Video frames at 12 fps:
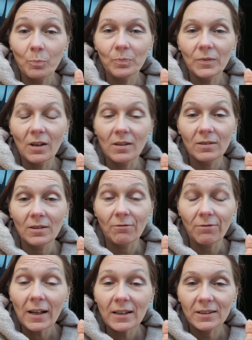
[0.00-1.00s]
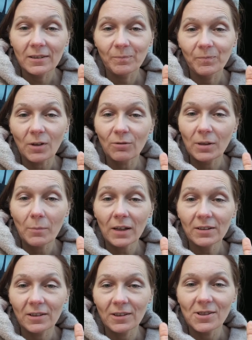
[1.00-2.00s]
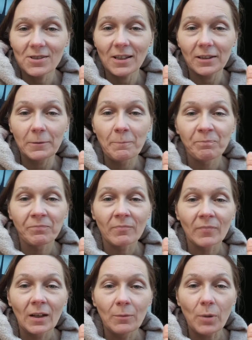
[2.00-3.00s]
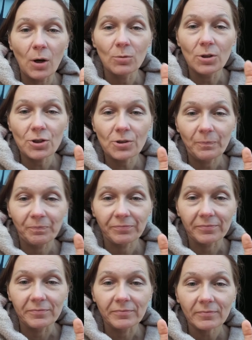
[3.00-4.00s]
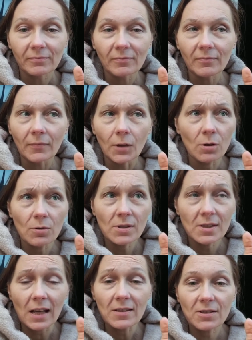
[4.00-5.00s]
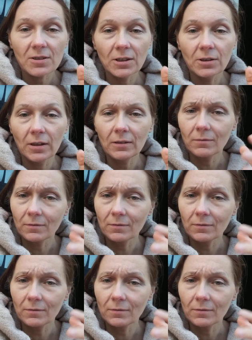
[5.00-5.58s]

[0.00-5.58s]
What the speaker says: the fact of the matter is that Polish, Sanskrit, and